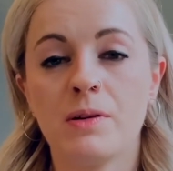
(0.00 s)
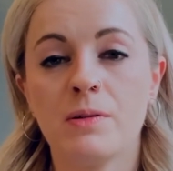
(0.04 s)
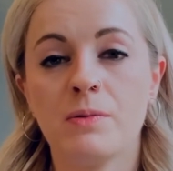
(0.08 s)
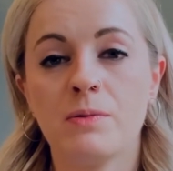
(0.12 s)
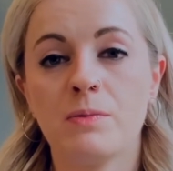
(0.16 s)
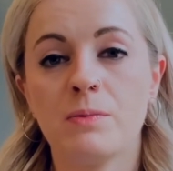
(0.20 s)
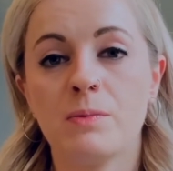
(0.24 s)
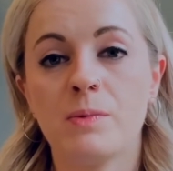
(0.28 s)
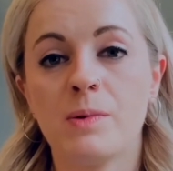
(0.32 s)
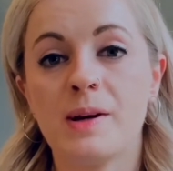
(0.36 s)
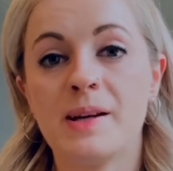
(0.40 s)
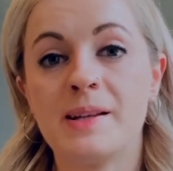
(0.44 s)

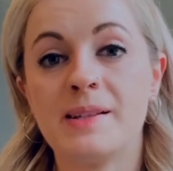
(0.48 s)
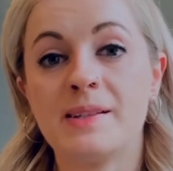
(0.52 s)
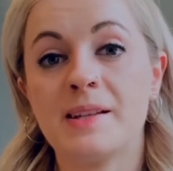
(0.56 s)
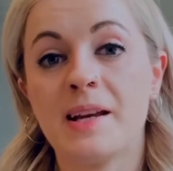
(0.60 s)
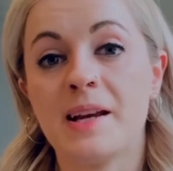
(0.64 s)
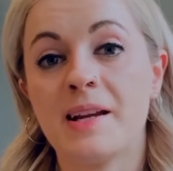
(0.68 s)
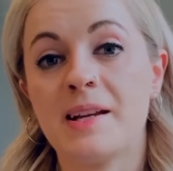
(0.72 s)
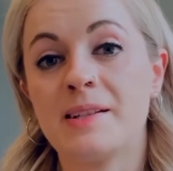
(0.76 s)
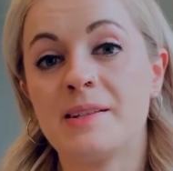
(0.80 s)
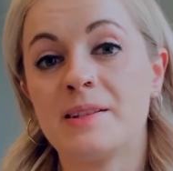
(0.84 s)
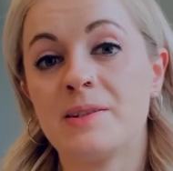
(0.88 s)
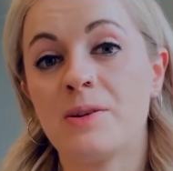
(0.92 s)
what it's
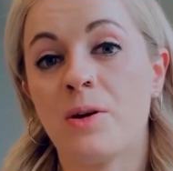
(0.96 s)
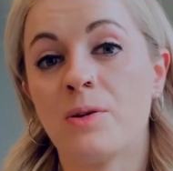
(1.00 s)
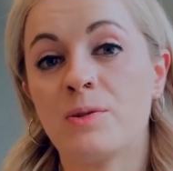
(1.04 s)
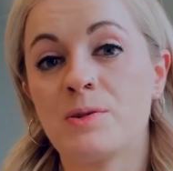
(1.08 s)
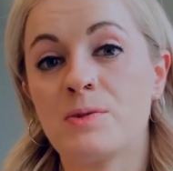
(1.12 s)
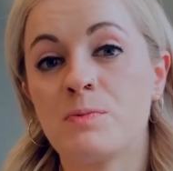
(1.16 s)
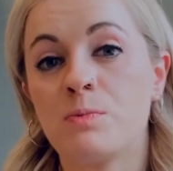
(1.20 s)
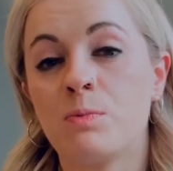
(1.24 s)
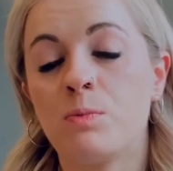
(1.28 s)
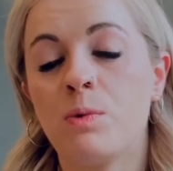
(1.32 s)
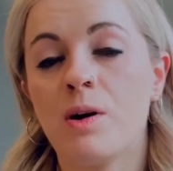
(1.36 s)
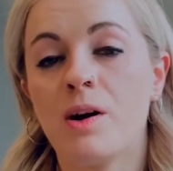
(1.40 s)
saying is God's
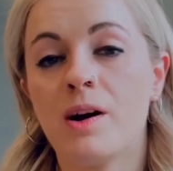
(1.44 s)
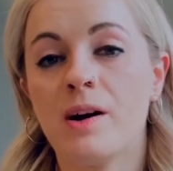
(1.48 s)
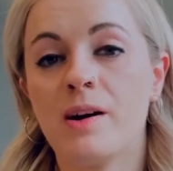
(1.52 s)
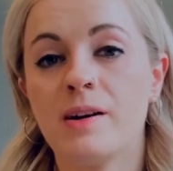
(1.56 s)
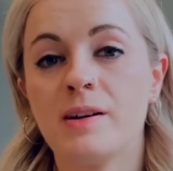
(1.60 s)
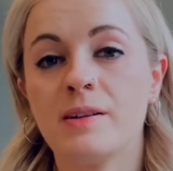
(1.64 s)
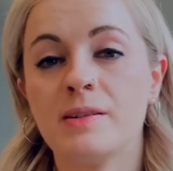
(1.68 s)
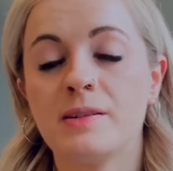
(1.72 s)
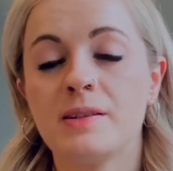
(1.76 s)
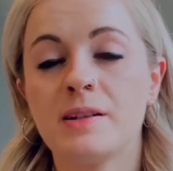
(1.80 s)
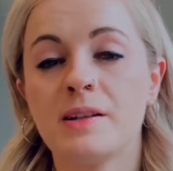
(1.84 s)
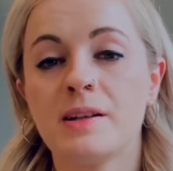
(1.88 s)

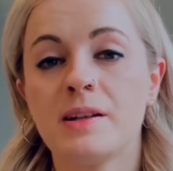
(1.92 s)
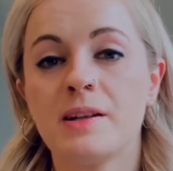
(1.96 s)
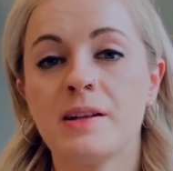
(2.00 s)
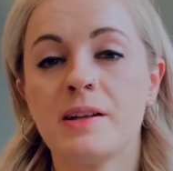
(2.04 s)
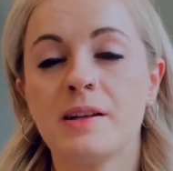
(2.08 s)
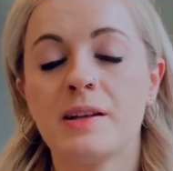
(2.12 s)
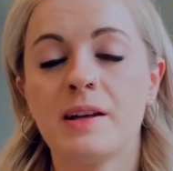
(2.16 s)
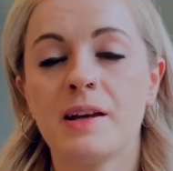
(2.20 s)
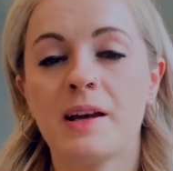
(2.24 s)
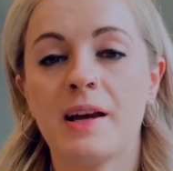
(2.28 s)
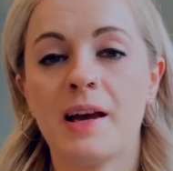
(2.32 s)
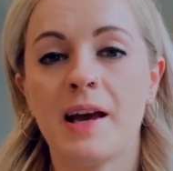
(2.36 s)
word
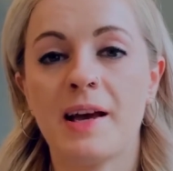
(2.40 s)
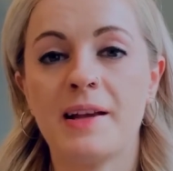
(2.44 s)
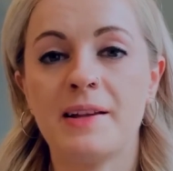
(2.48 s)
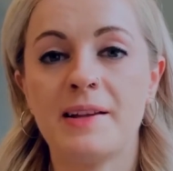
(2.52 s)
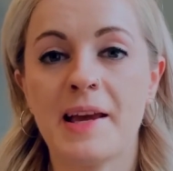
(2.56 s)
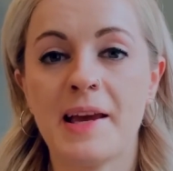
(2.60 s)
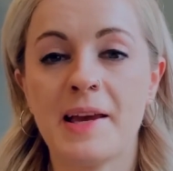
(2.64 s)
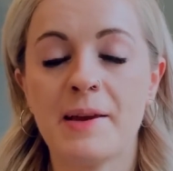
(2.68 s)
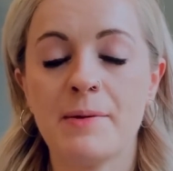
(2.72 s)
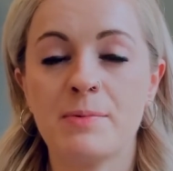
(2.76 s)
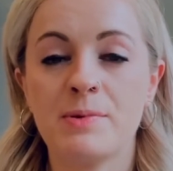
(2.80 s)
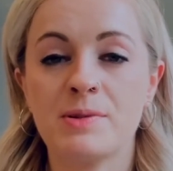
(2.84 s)

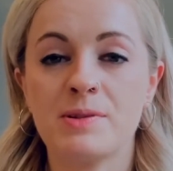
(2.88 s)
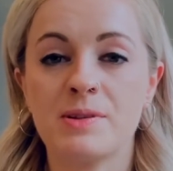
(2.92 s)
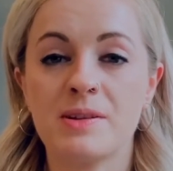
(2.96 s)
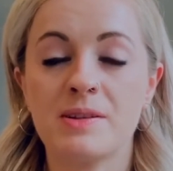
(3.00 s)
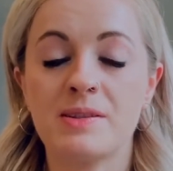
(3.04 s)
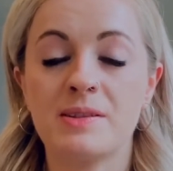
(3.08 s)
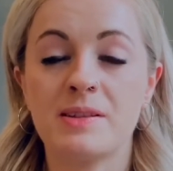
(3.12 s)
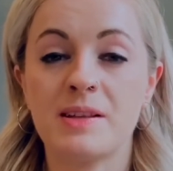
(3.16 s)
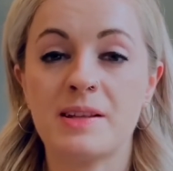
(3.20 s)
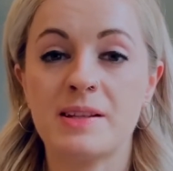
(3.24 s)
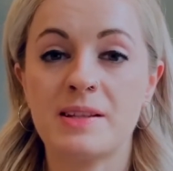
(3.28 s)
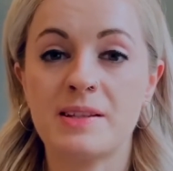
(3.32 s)
enables us
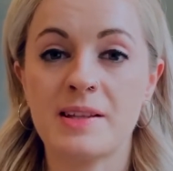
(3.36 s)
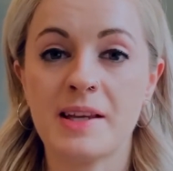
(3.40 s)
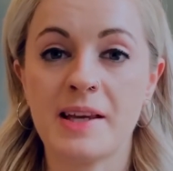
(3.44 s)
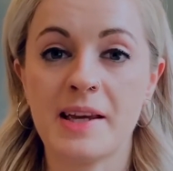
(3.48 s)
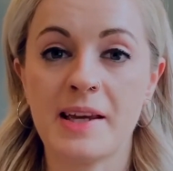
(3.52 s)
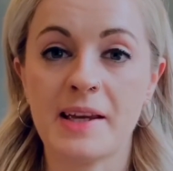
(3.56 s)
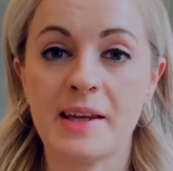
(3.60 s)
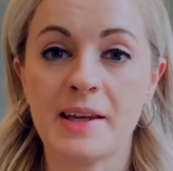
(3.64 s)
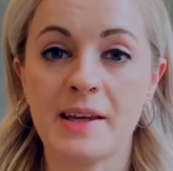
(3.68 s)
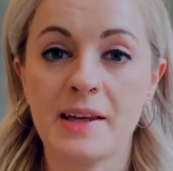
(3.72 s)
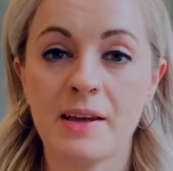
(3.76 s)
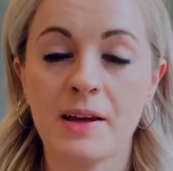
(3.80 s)
to
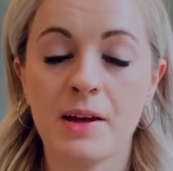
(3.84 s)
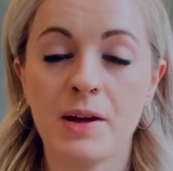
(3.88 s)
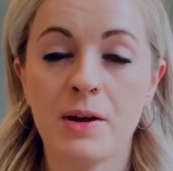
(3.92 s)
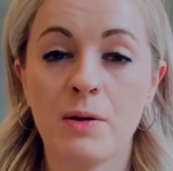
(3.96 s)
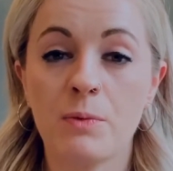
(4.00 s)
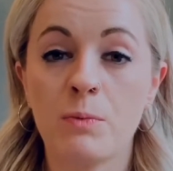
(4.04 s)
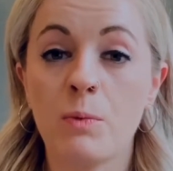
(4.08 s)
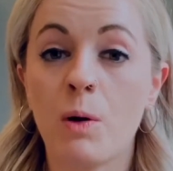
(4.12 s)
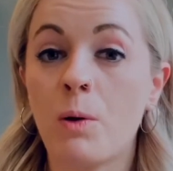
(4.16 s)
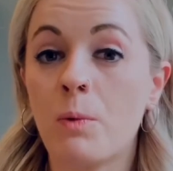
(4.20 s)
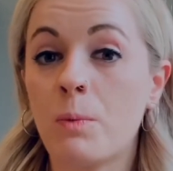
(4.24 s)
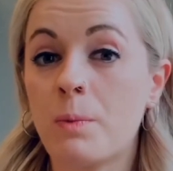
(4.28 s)
see
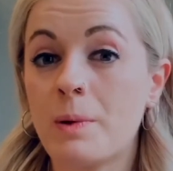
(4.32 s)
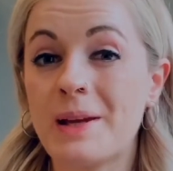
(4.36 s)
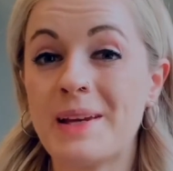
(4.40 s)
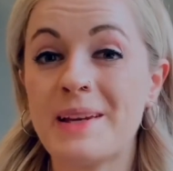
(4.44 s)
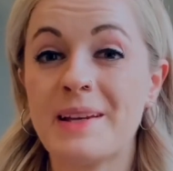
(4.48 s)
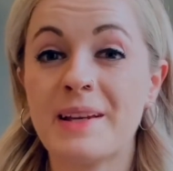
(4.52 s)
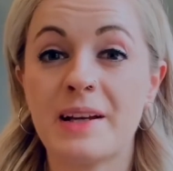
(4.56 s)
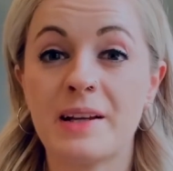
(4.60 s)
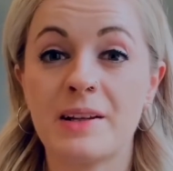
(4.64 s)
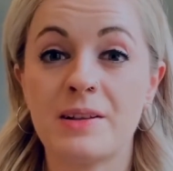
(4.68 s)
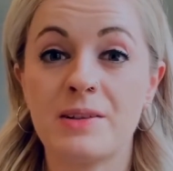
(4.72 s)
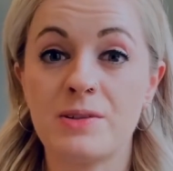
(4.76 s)
what we
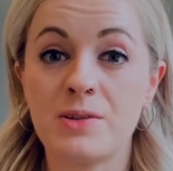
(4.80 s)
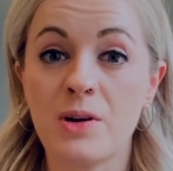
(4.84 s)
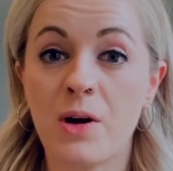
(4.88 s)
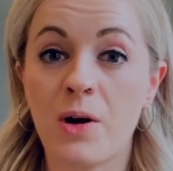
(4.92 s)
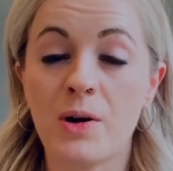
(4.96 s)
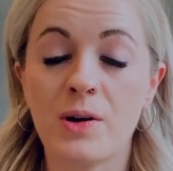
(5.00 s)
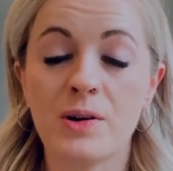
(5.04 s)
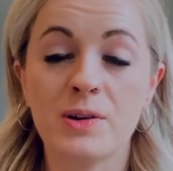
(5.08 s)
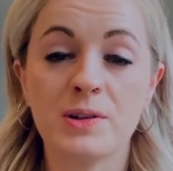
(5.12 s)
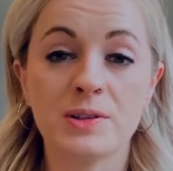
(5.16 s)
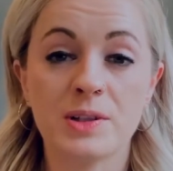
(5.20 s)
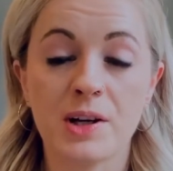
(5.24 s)
cannot
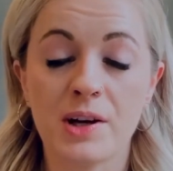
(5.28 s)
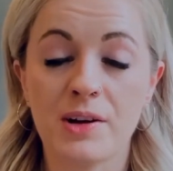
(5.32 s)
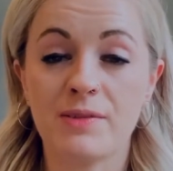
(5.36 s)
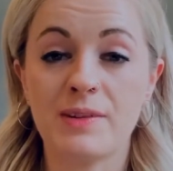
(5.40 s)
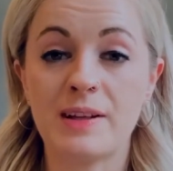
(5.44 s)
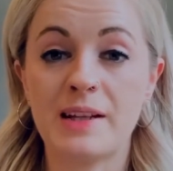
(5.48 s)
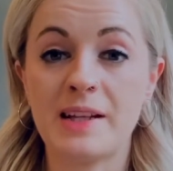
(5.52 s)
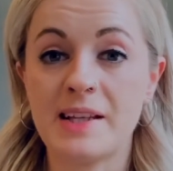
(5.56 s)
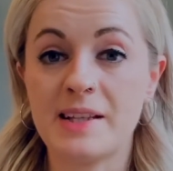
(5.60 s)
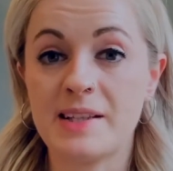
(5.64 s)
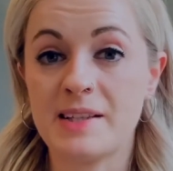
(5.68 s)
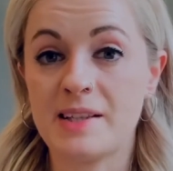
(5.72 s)

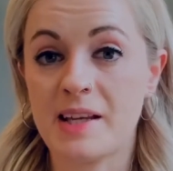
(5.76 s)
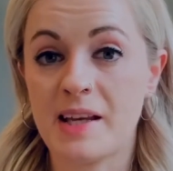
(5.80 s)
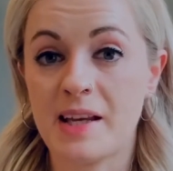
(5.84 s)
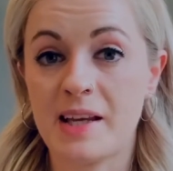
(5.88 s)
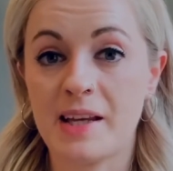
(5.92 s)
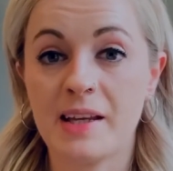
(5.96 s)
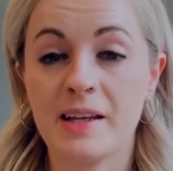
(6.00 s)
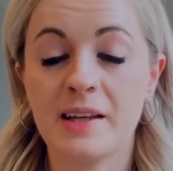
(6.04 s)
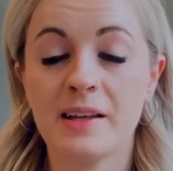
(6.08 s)
currently see.